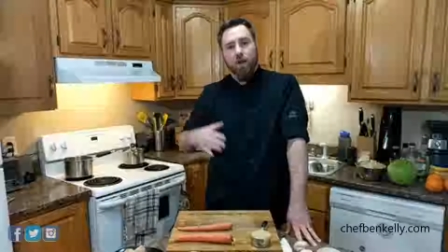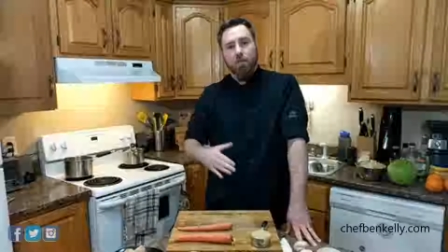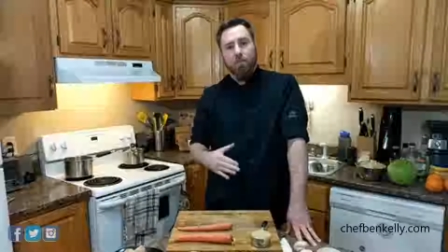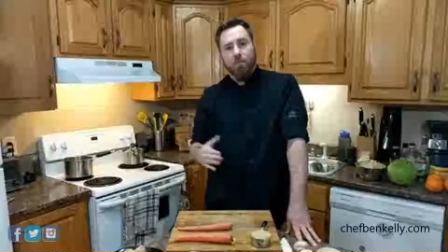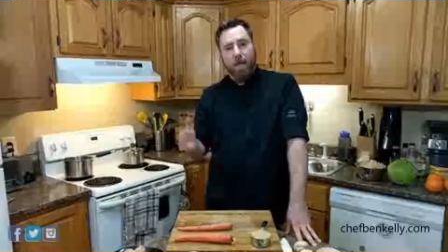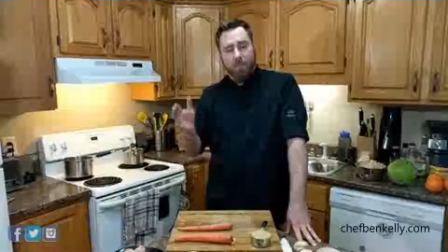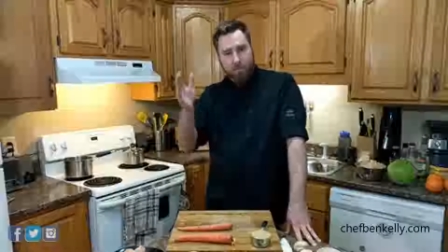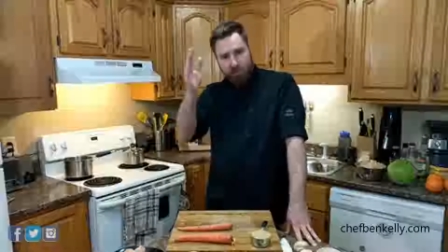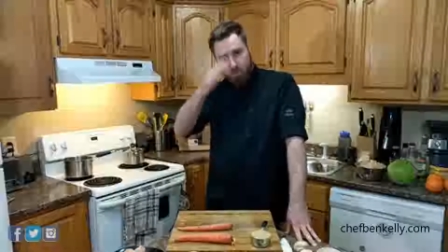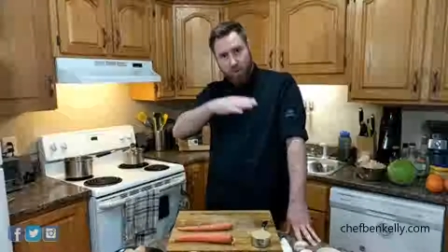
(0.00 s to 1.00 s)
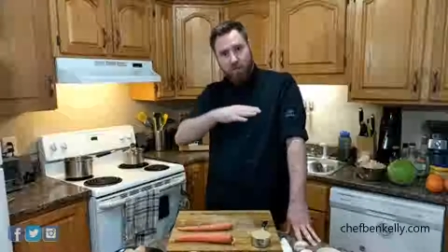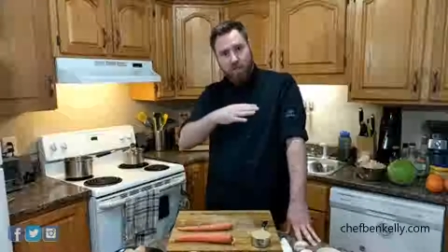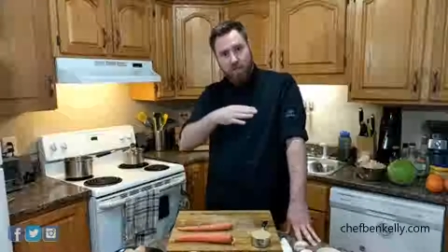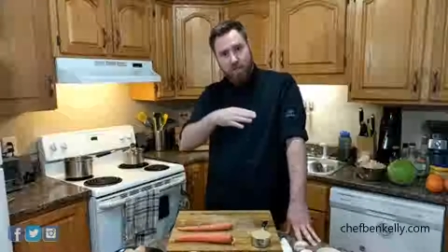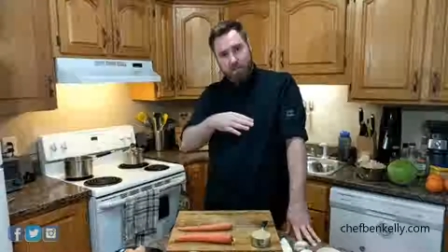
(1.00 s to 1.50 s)
from that
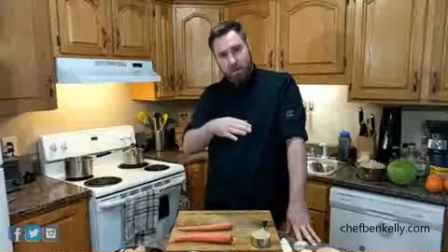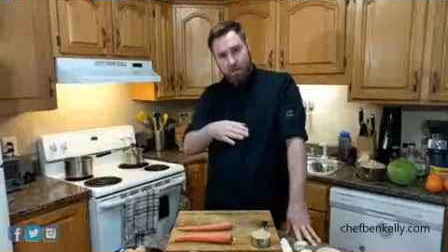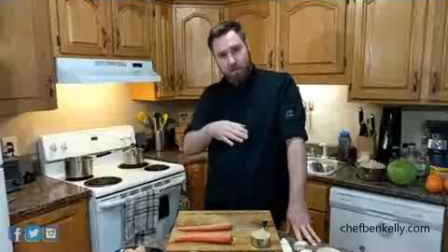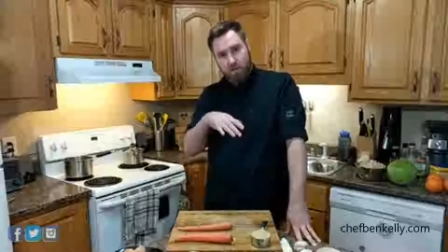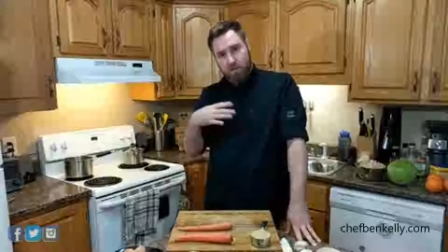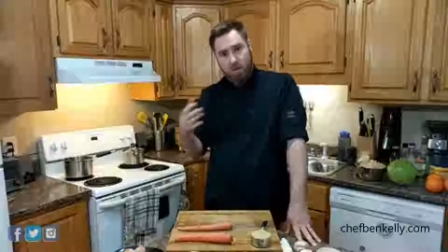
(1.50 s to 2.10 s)
previous night's episode,